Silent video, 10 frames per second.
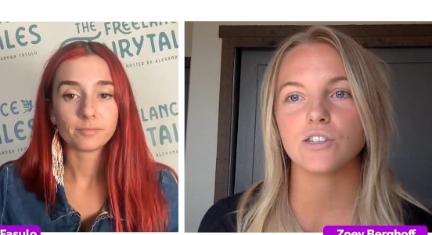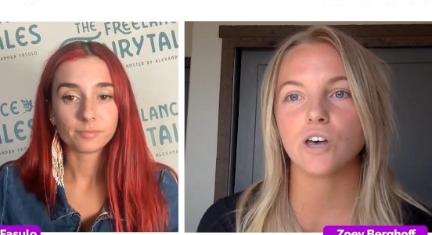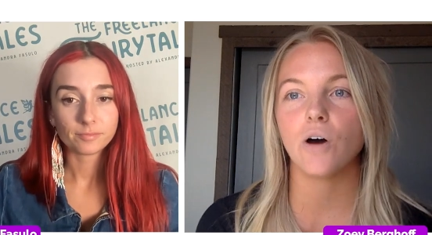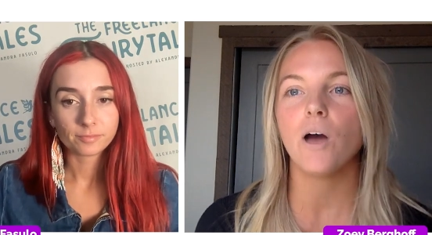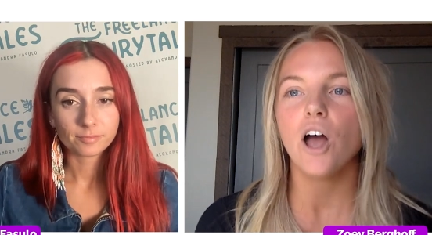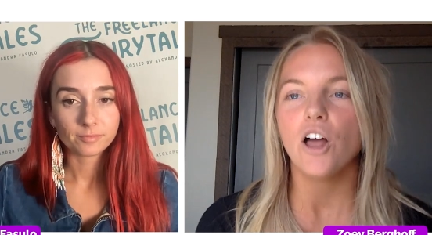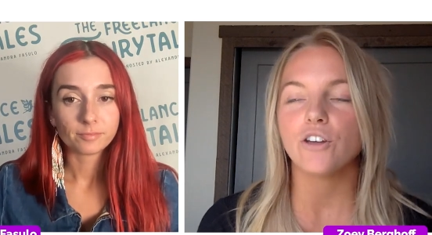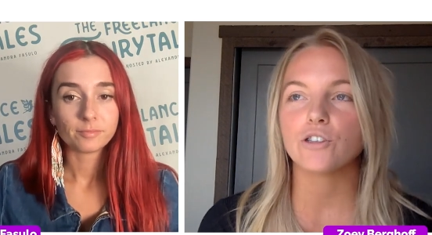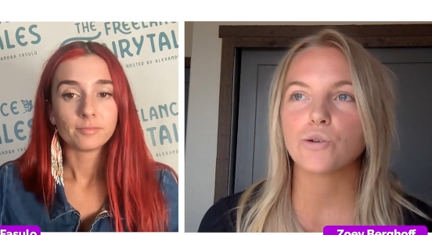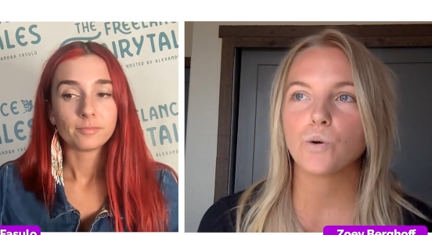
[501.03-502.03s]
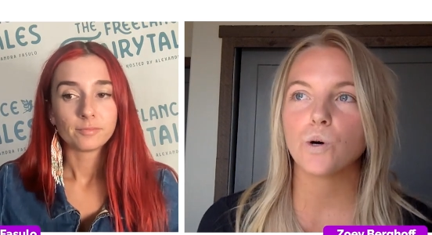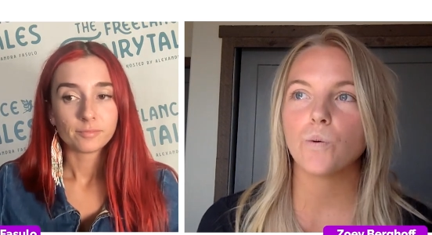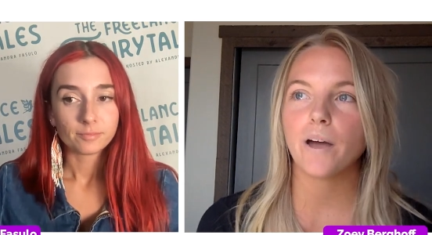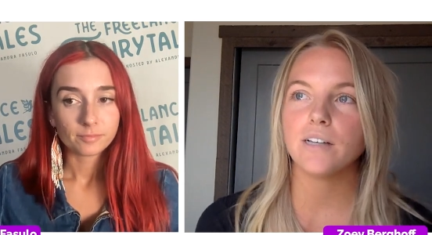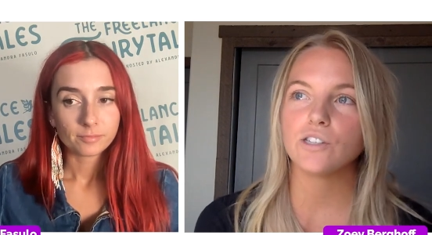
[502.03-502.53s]
Speaker 1: So there's cool
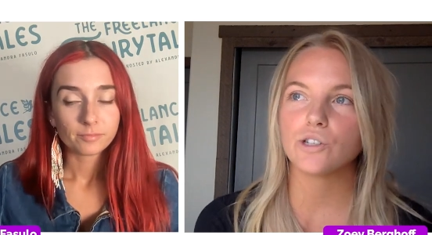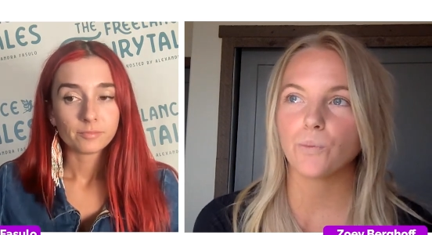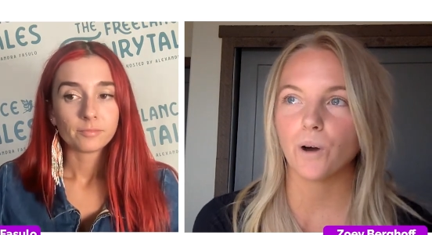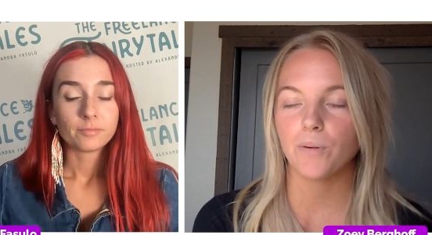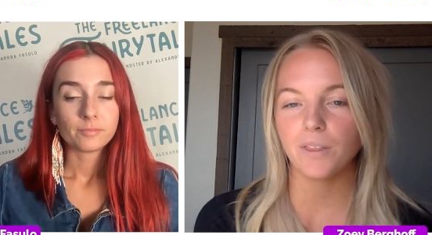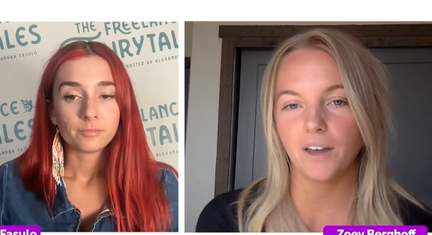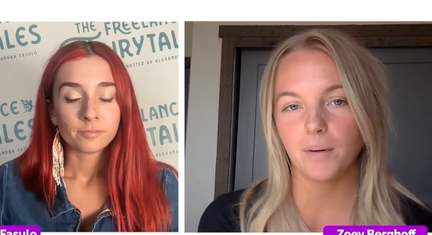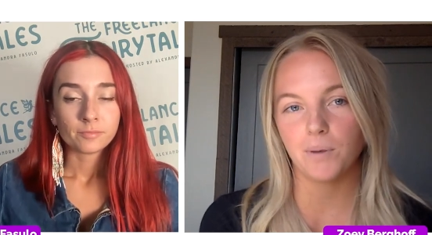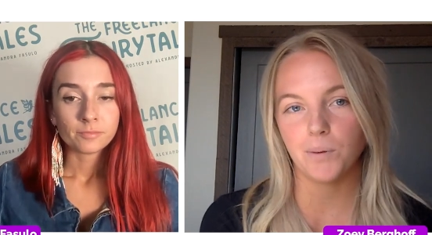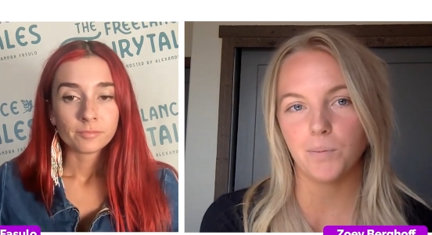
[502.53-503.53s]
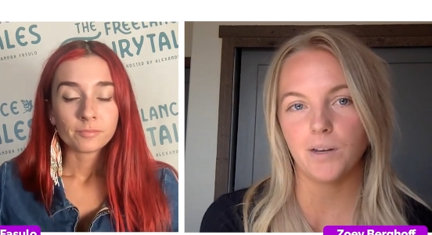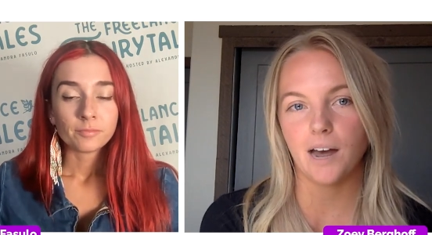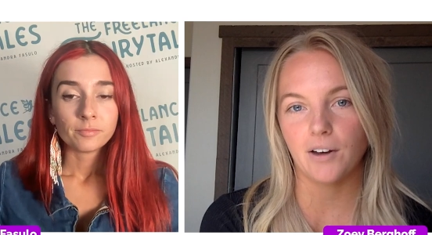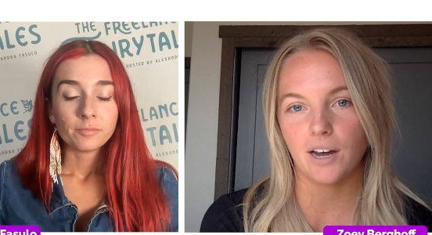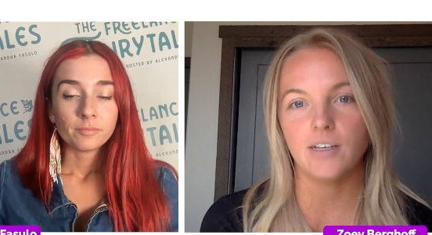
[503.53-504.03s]
ways to work with Airbnb
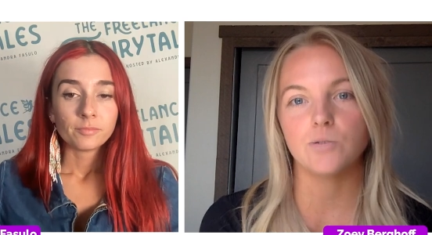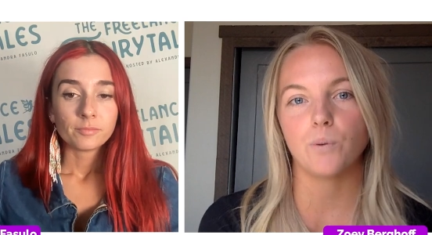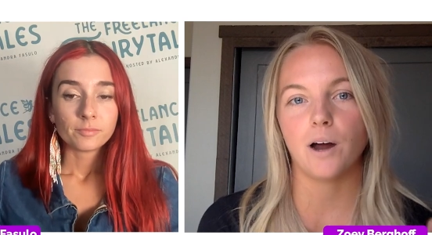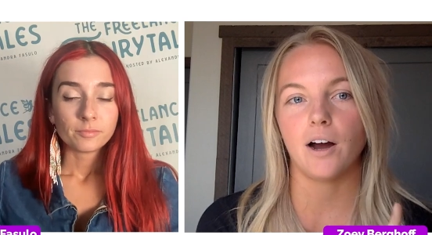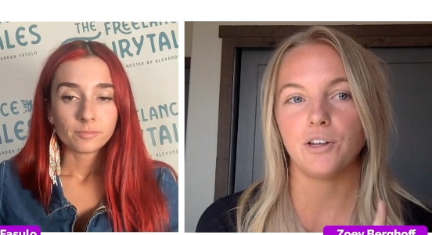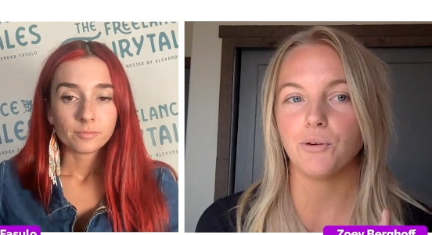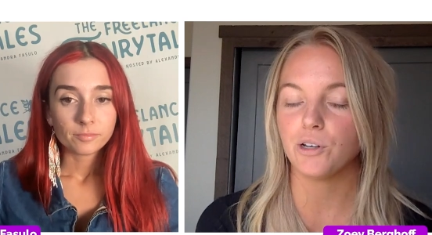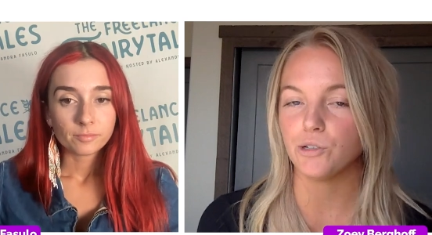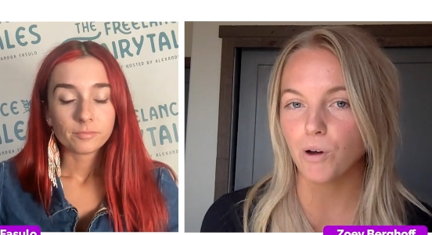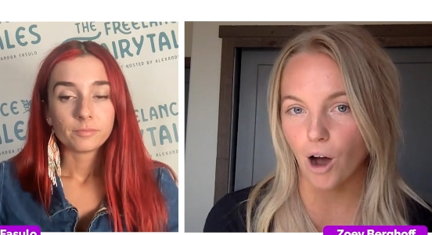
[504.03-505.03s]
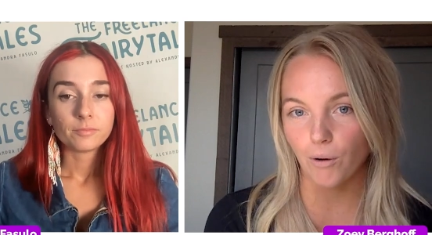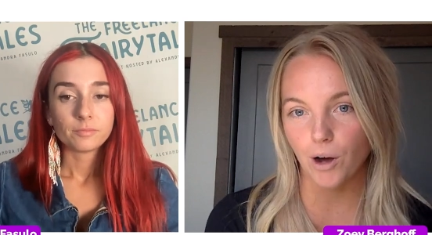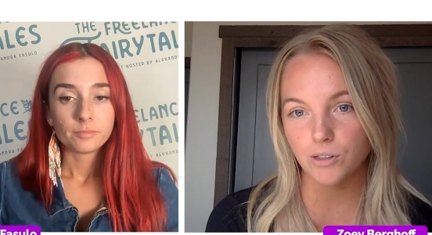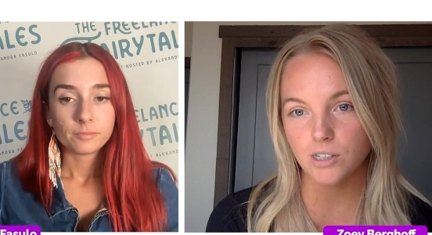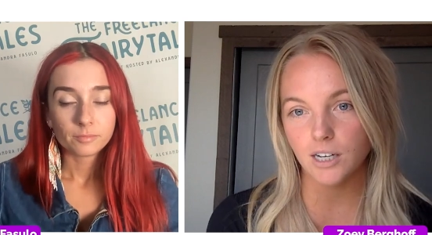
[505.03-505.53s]
nowadays where you can do
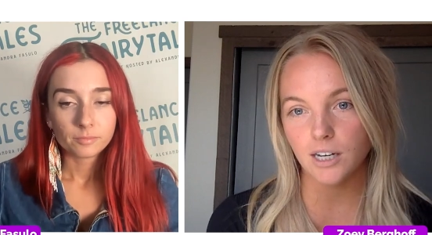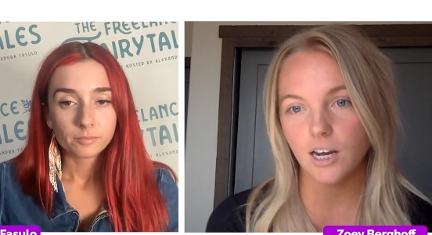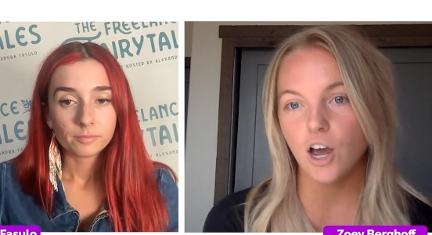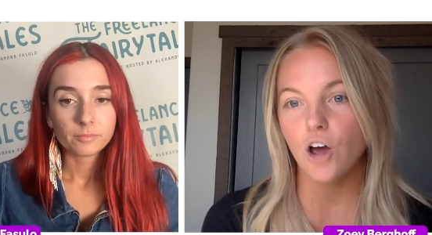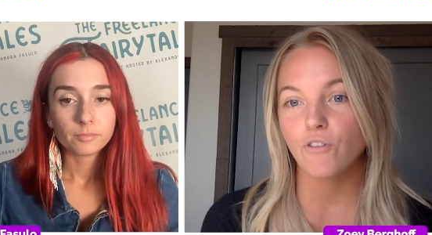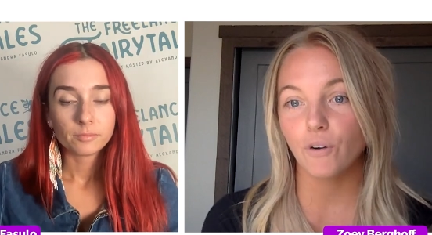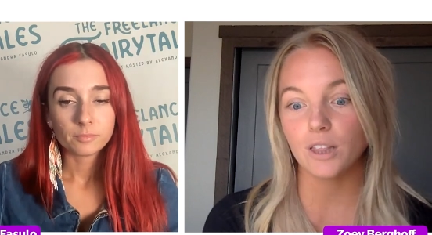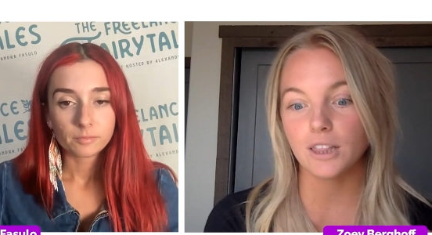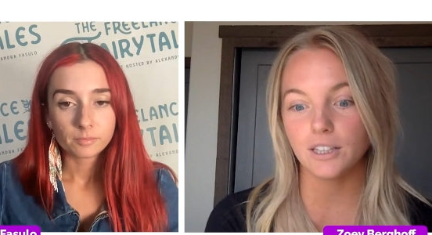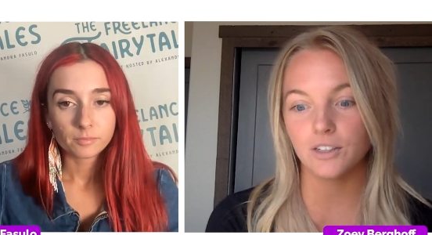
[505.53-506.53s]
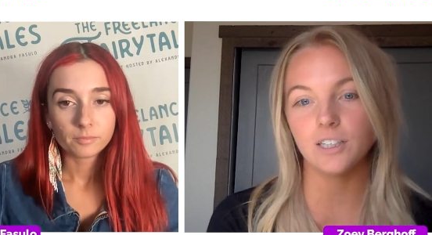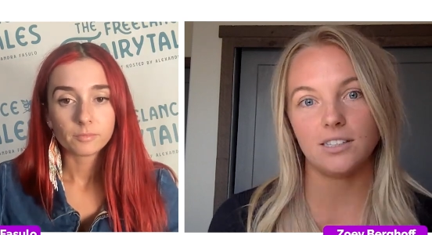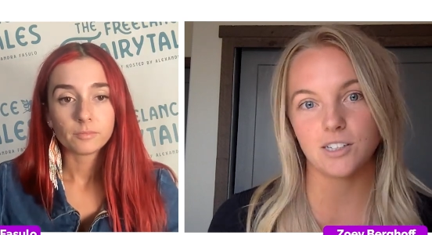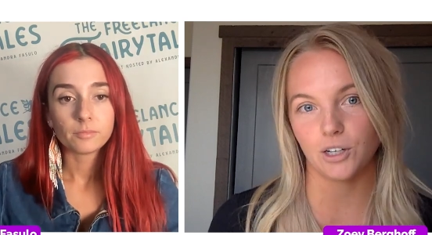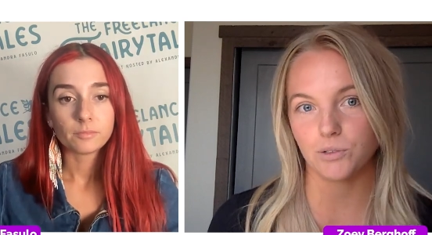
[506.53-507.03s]
co-hosting for literally
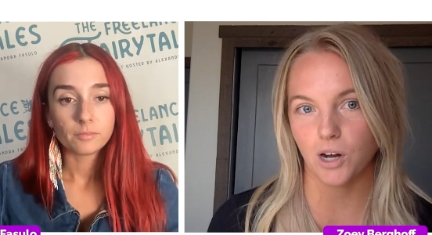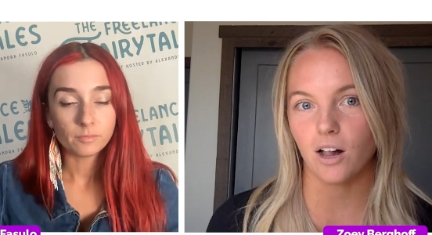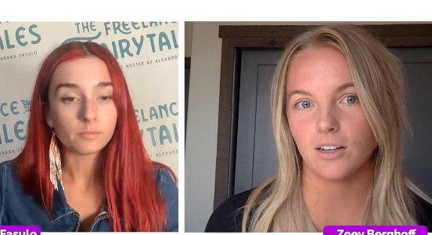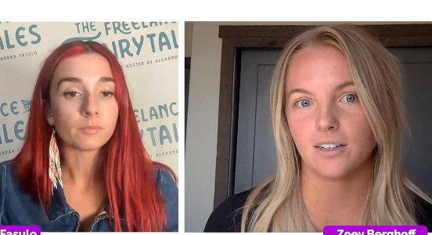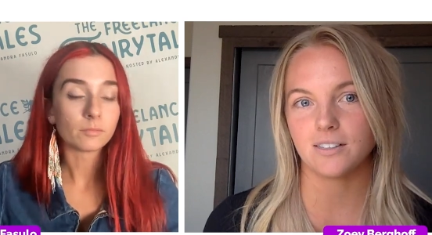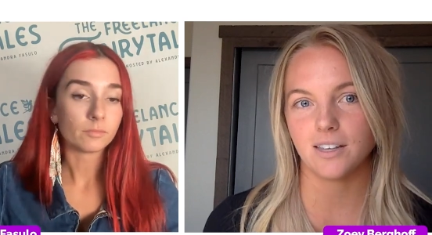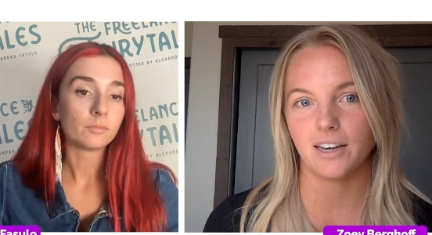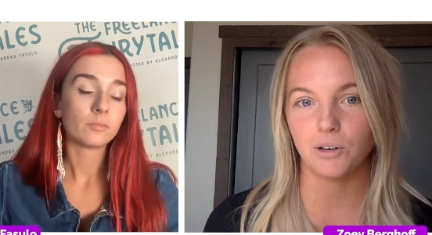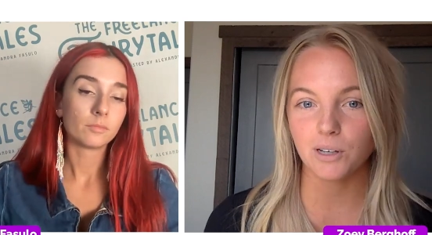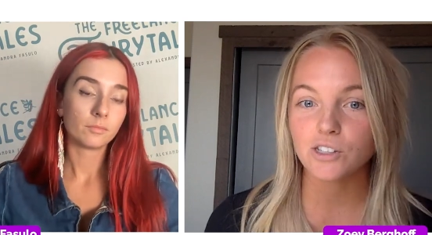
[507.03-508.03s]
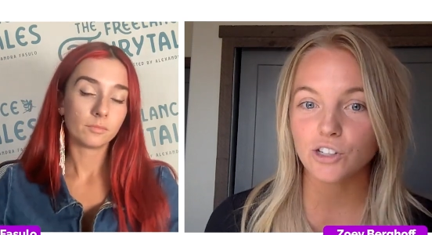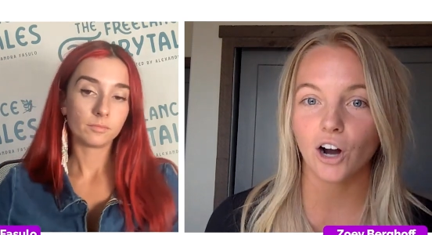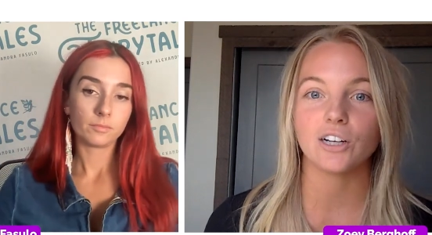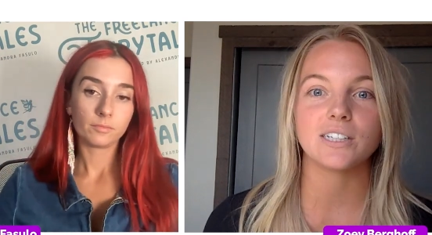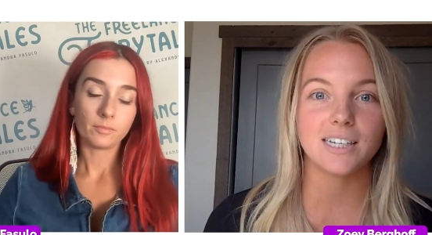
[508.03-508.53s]
zero dollars. Like you can
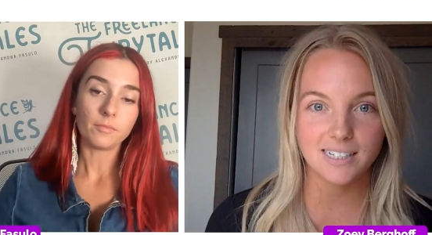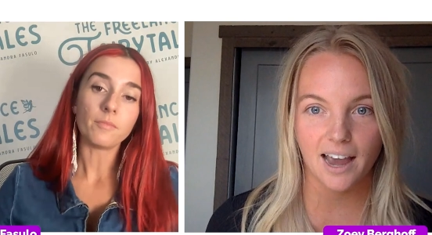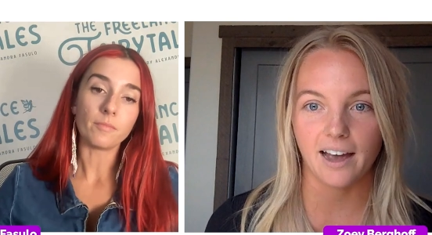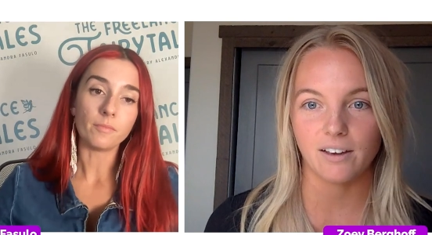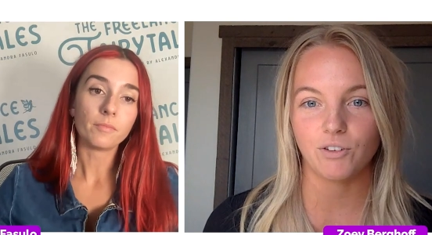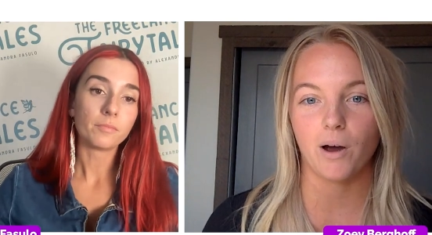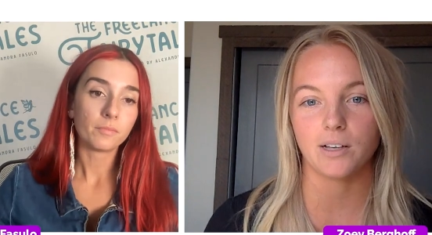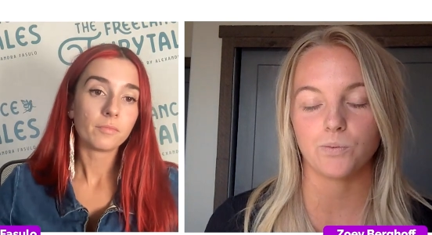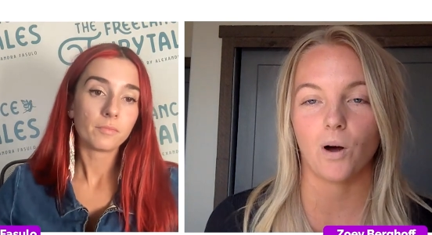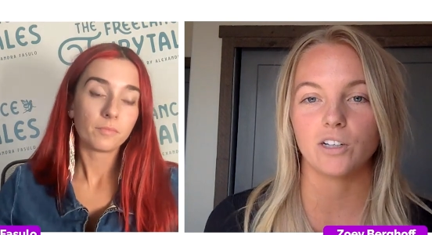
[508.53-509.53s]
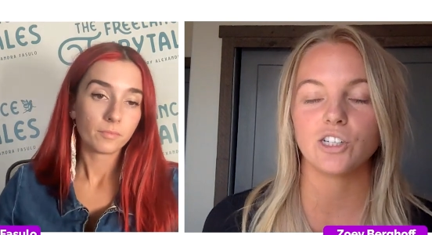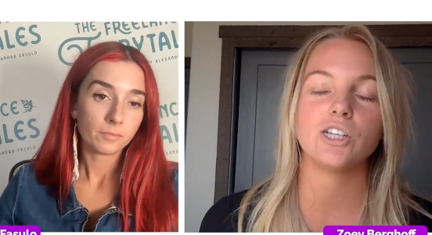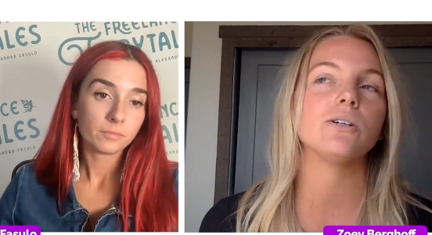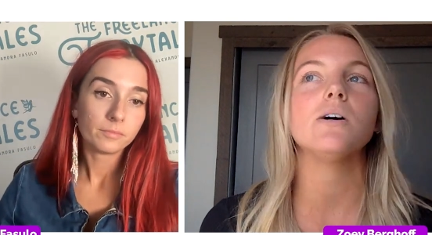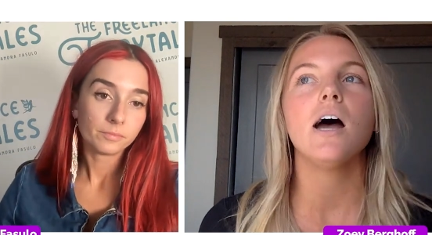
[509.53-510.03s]
start today mm-hmm. if you guys want to.